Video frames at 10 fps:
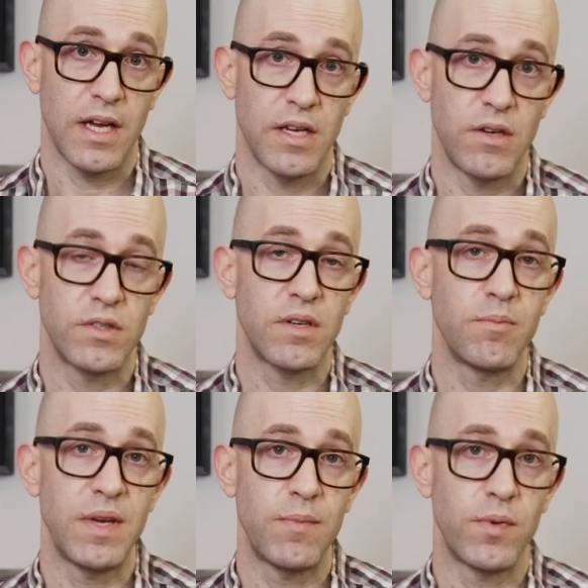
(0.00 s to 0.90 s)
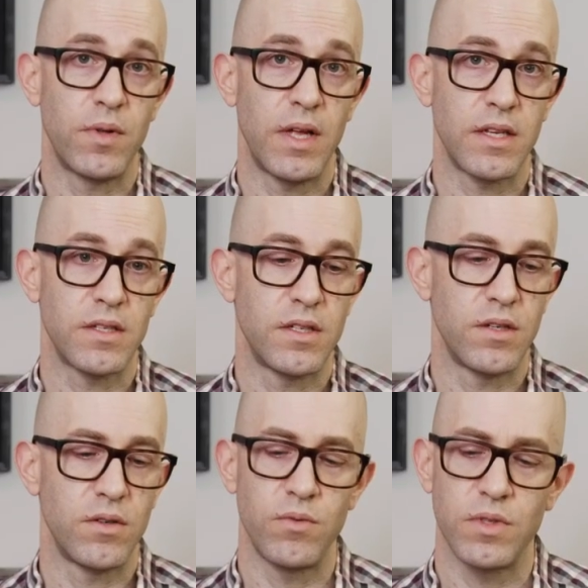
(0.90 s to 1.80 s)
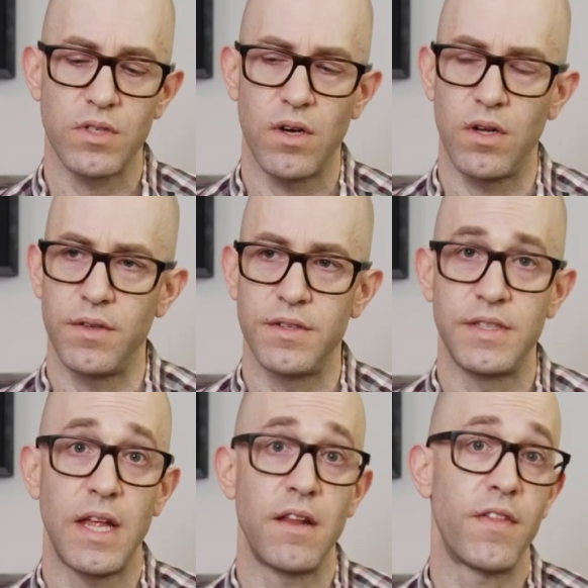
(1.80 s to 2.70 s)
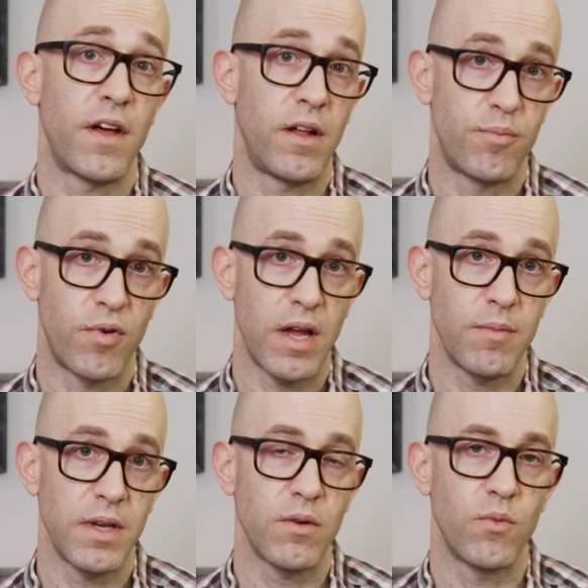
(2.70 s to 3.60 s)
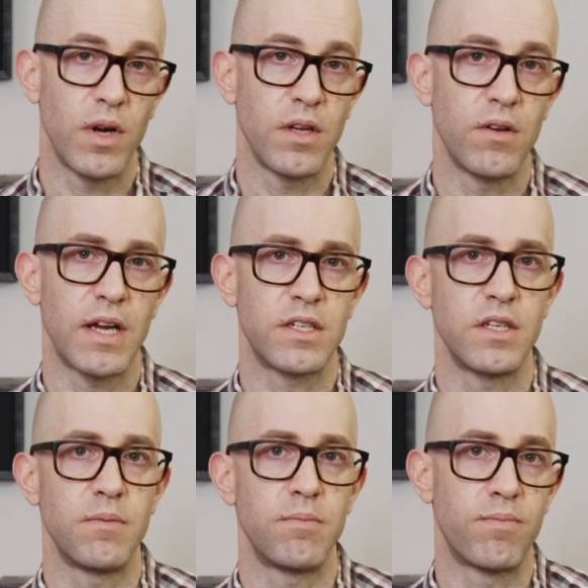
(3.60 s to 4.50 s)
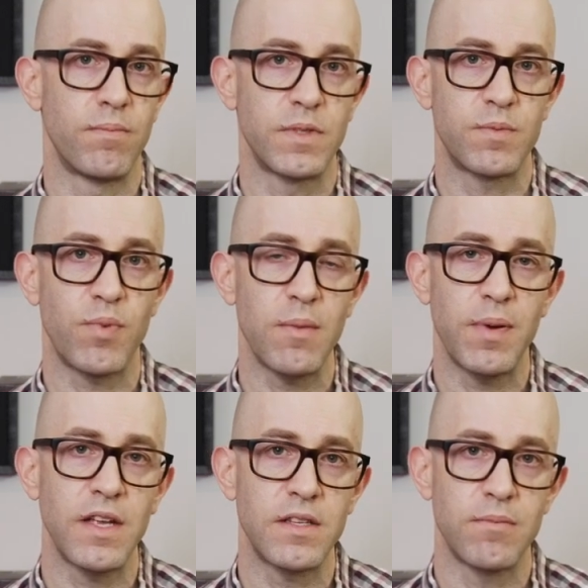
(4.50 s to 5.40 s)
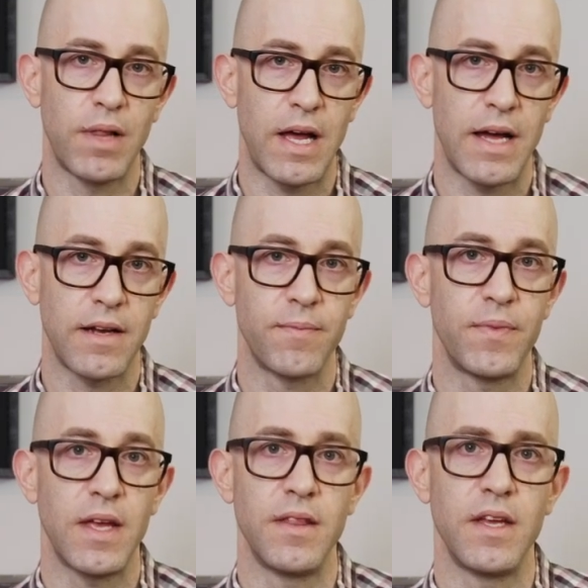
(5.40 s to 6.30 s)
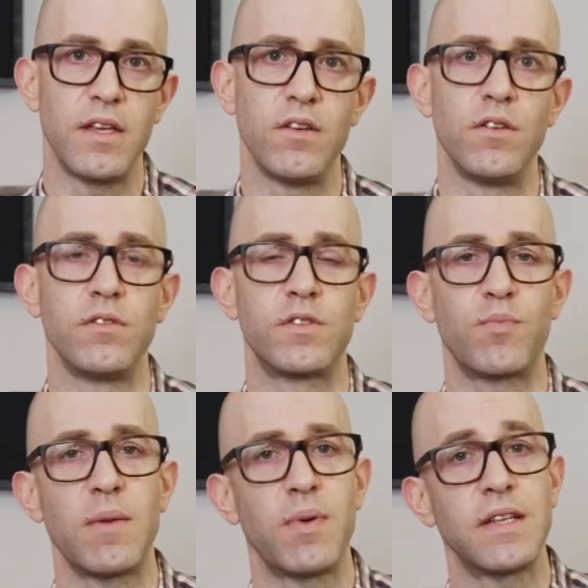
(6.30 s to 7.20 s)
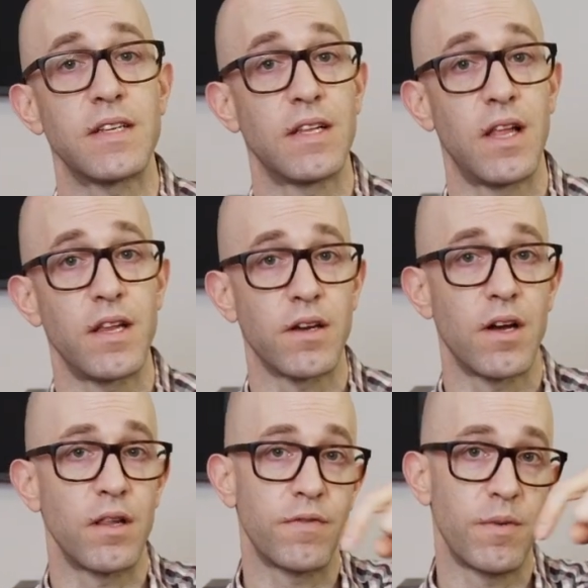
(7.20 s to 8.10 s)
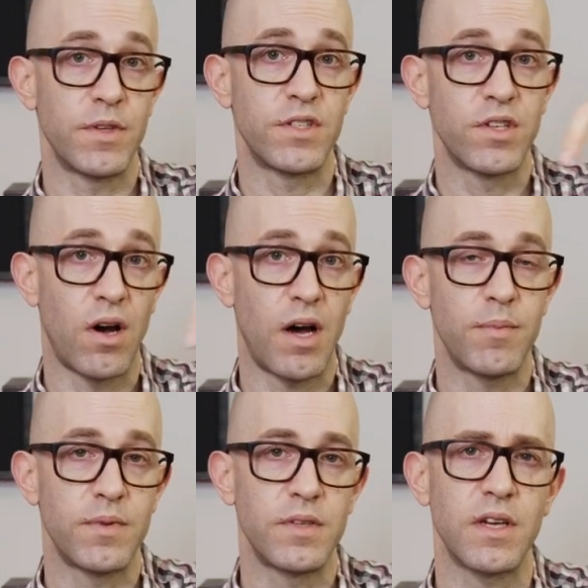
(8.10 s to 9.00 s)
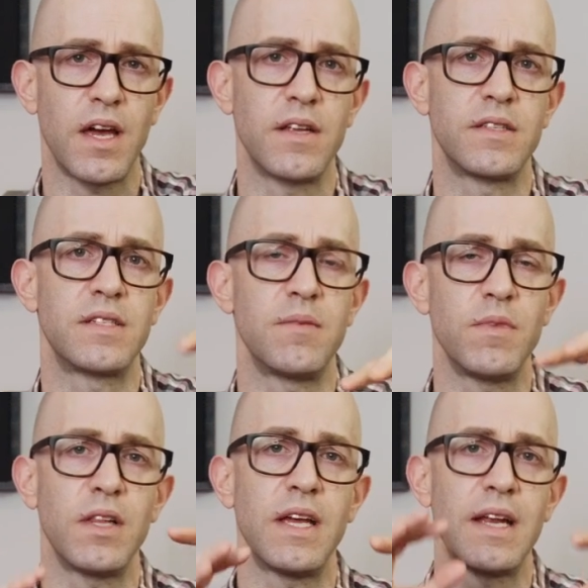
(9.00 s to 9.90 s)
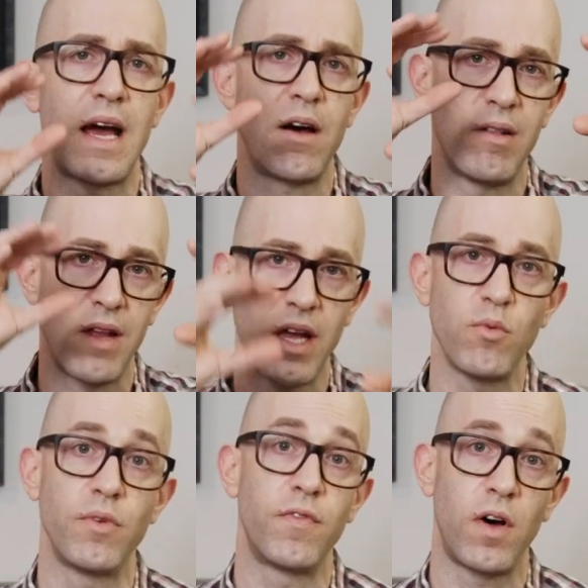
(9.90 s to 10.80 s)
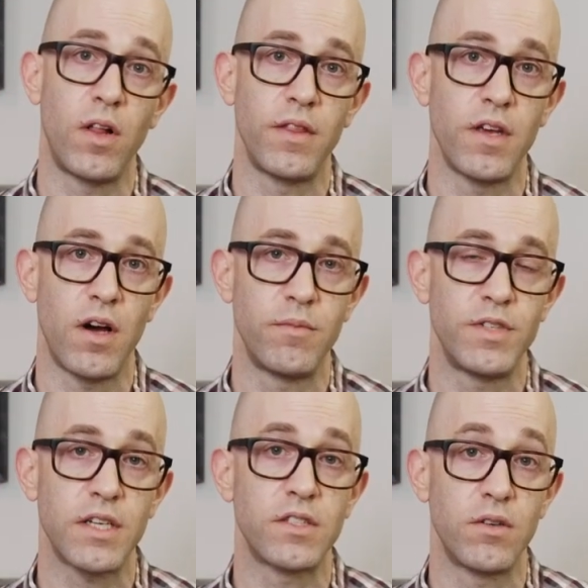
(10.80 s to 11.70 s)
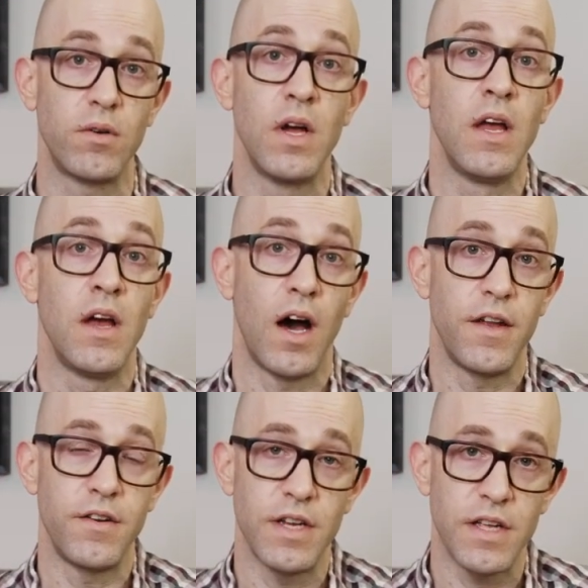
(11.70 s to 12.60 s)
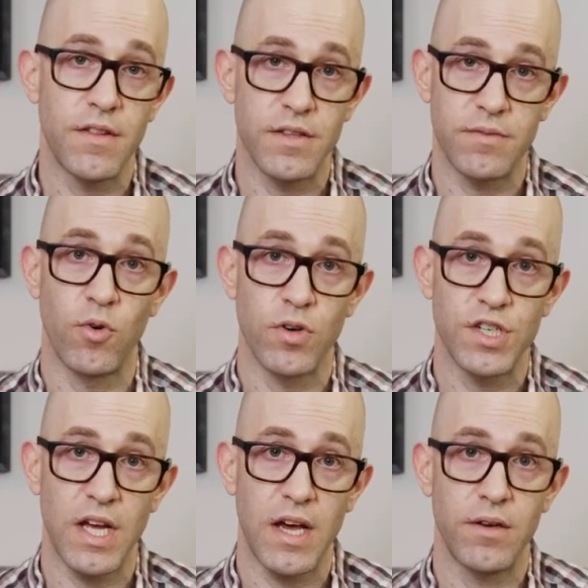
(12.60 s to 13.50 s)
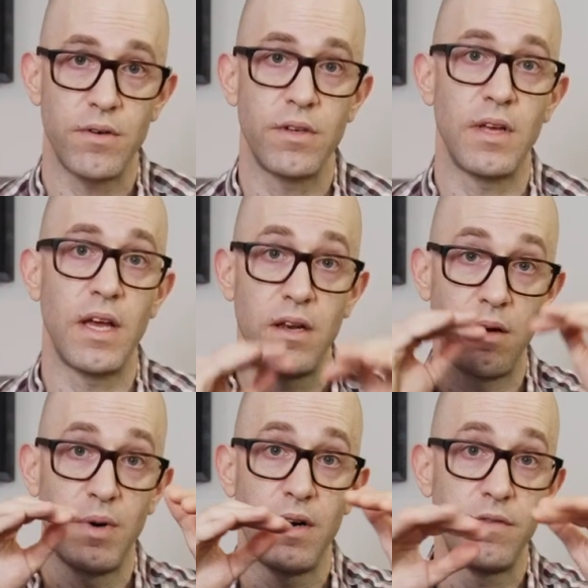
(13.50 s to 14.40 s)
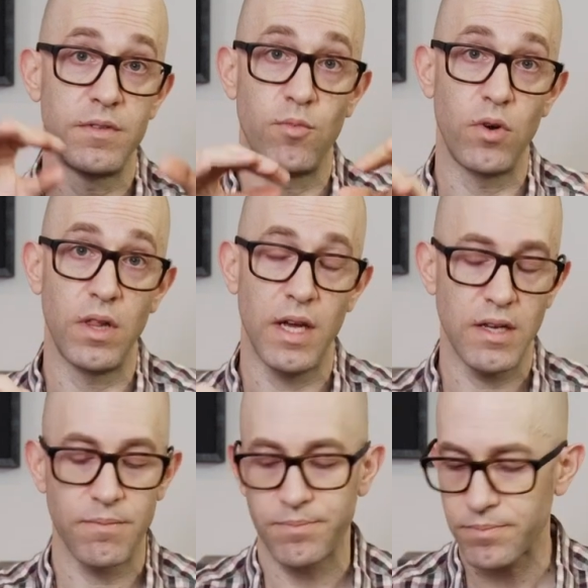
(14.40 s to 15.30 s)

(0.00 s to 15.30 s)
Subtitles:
I know some people like to do what's called zenithal priming, where you actually spray paint it black and then you spray painted a lighter color from the top to kind of simulate how light would fall on the object. So underneath is more shadowed and above is more light.